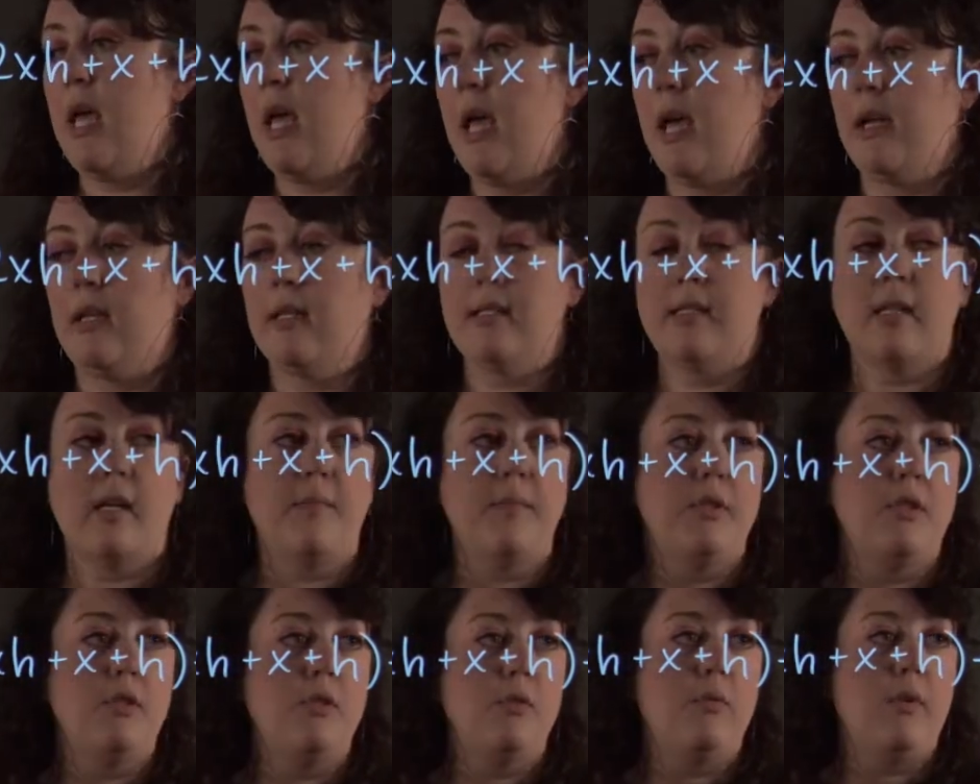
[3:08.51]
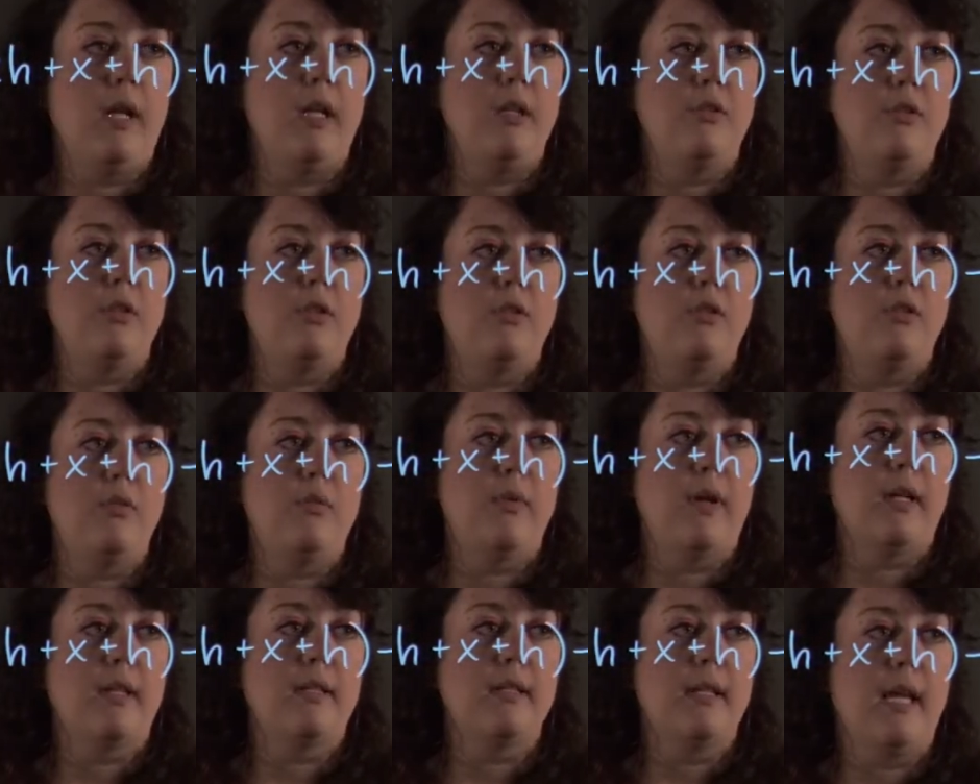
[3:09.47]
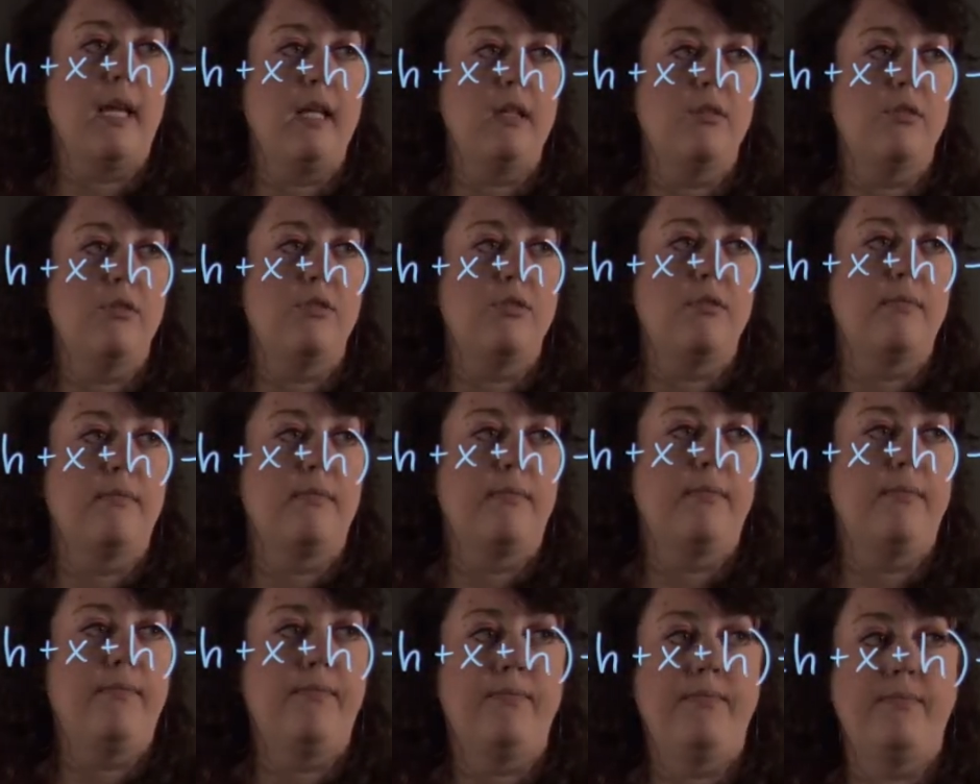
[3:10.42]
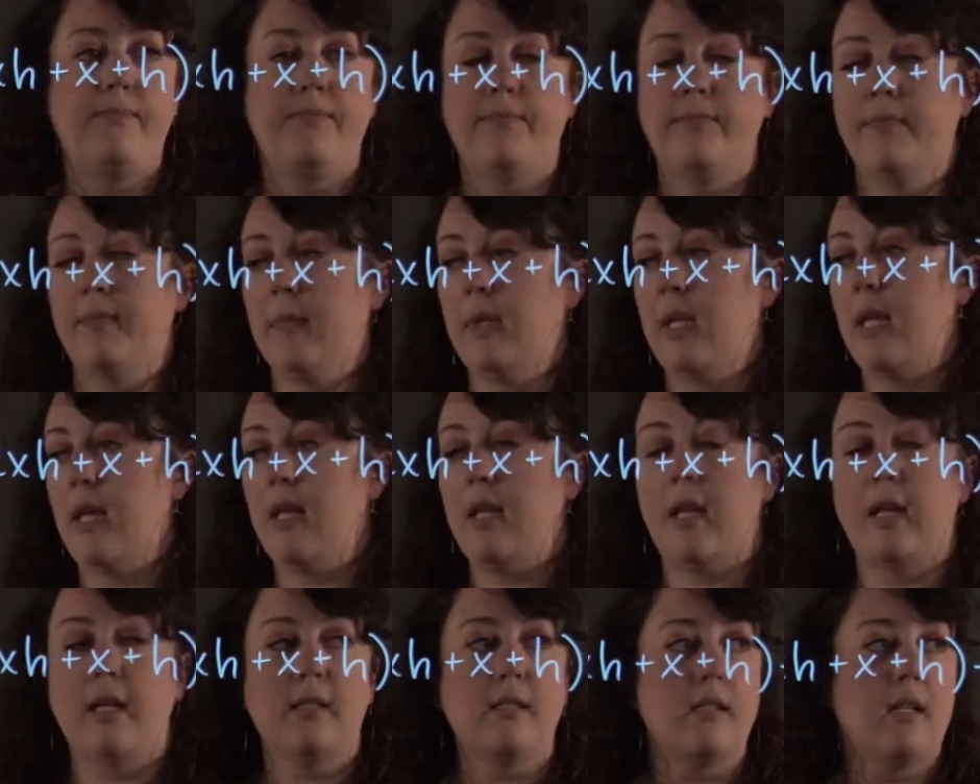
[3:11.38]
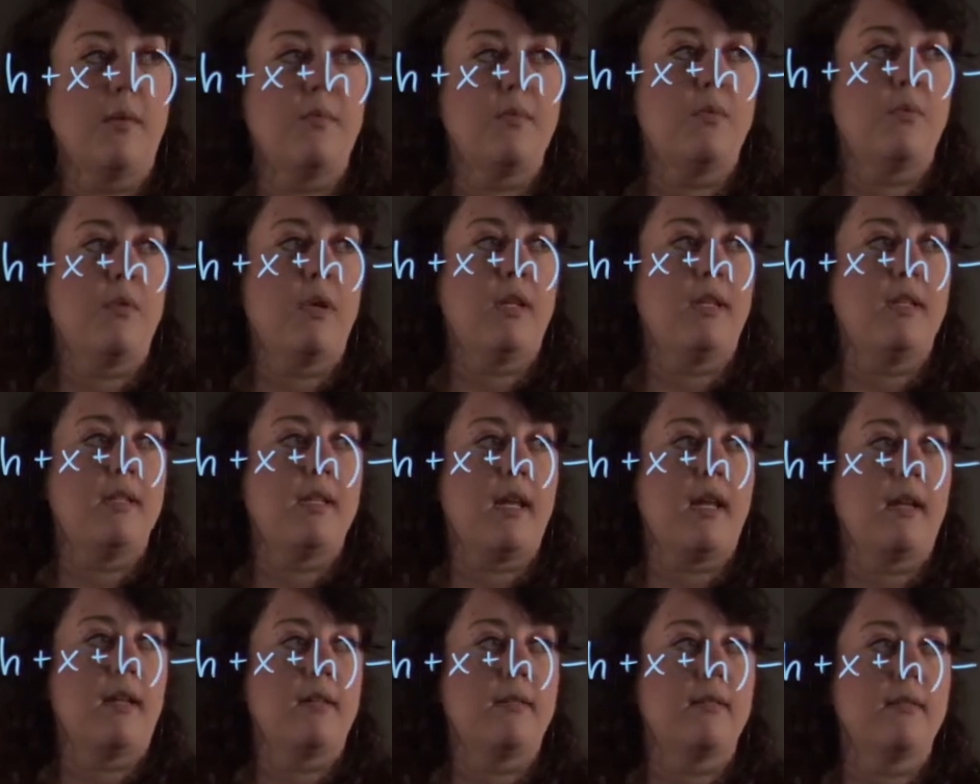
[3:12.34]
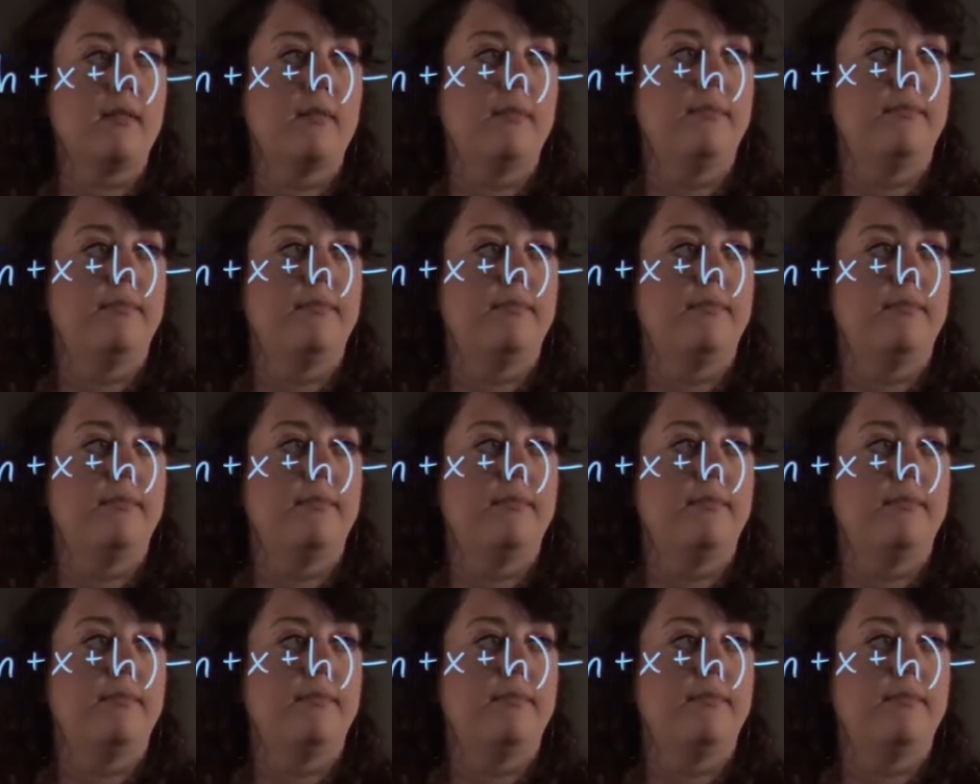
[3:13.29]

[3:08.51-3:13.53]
X times 2h is 2xh. And x times 1 is x.